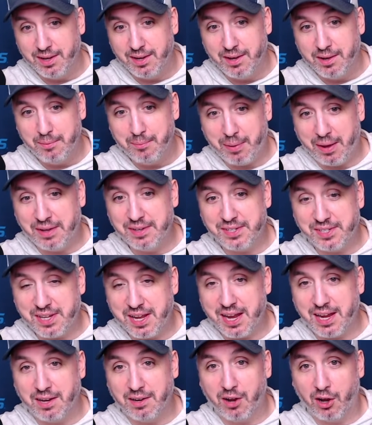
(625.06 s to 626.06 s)
Penn
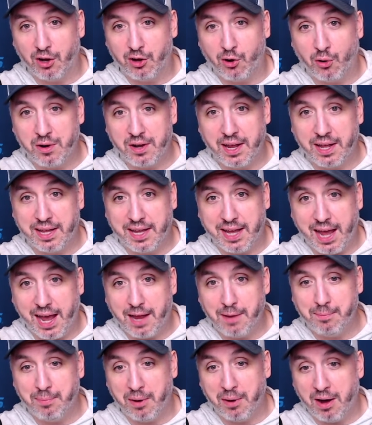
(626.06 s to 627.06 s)
State, according to
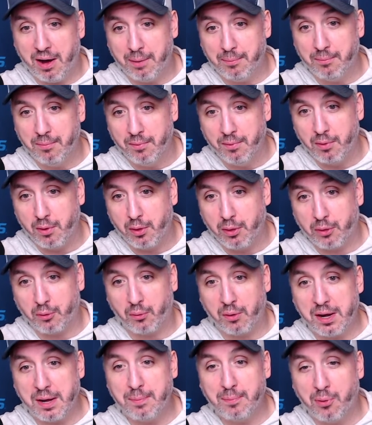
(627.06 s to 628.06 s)
KenPom,
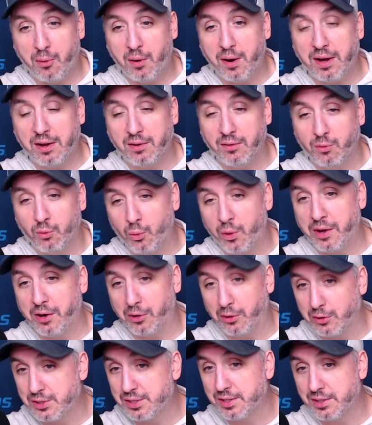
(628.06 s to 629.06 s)
three point
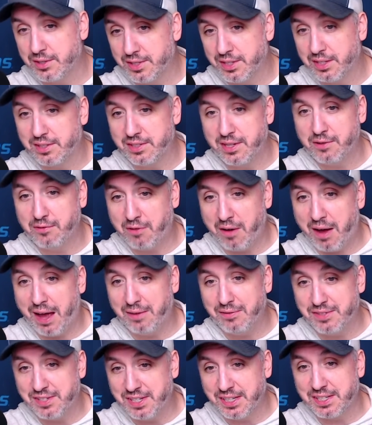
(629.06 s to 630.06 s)
winners,
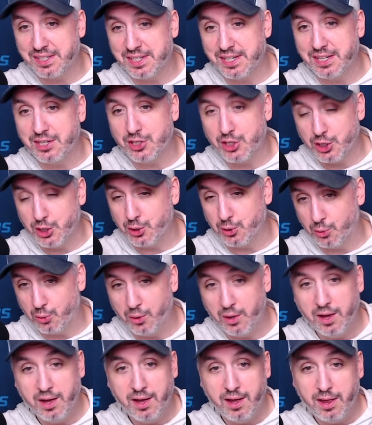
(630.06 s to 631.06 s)
65 62.
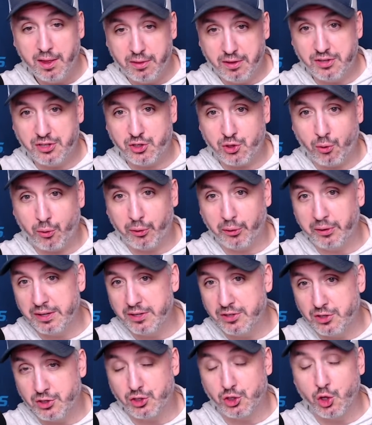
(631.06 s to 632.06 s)
This total
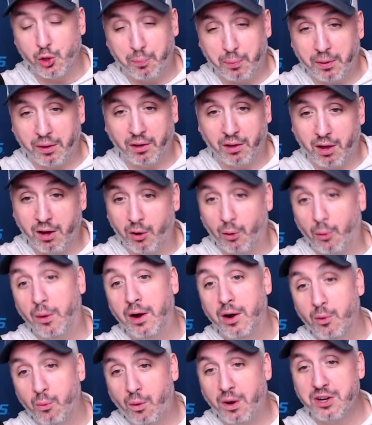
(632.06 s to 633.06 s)
is stupid low,
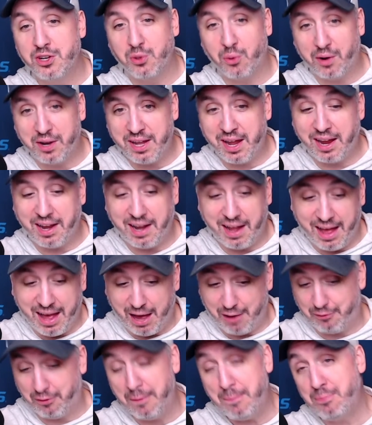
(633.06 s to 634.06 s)
128 and a
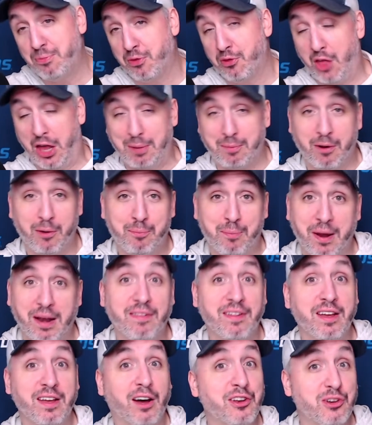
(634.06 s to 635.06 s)
half. Thought about betting
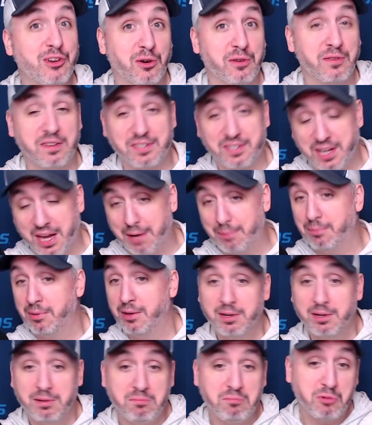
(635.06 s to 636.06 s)
the under in this game.
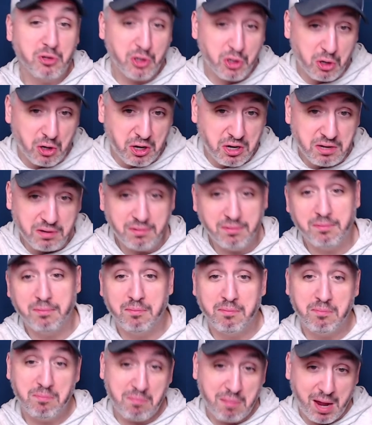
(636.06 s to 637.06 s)
Could,
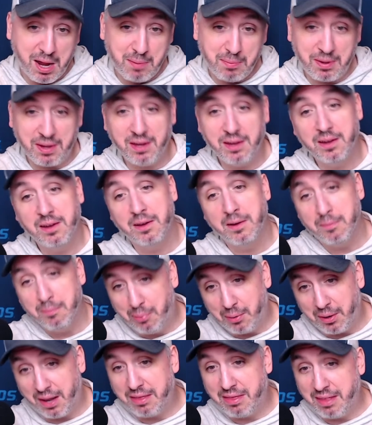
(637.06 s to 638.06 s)
maybe,
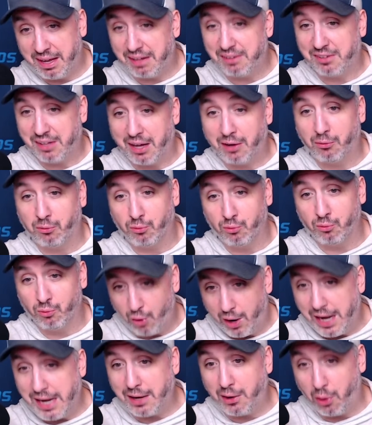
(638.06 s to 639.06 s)
but I think it's like
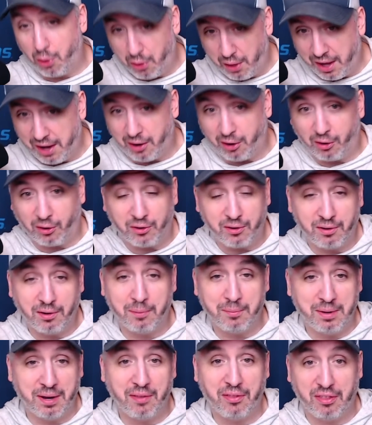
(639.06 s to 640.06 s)
right there. I
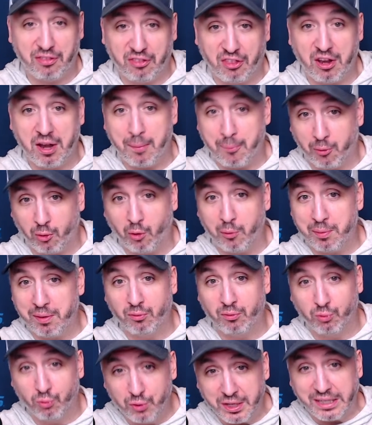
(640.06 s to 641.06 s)
mean, I think the number will be
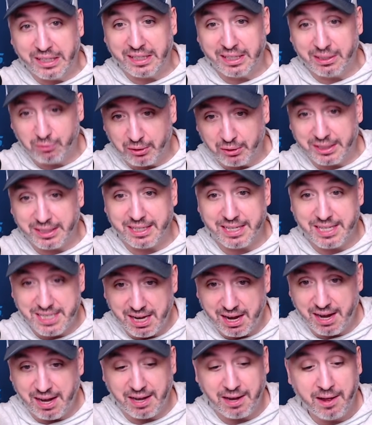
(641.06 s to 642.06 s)
really, really
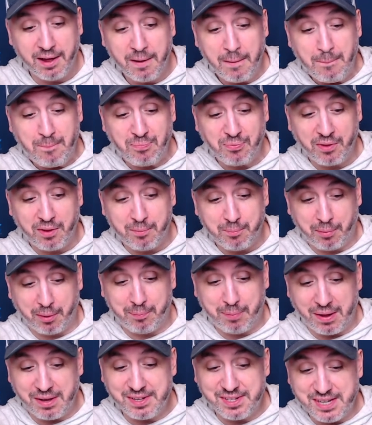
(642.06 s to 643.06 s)
tight. But
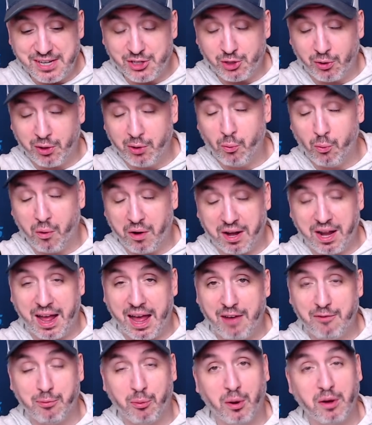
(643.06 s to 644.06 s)
Penn State's only one and a
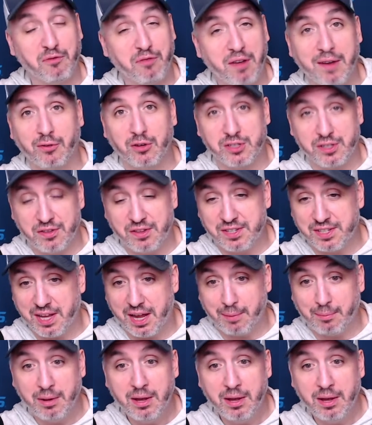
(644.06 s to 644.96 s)
half point favorites in this game.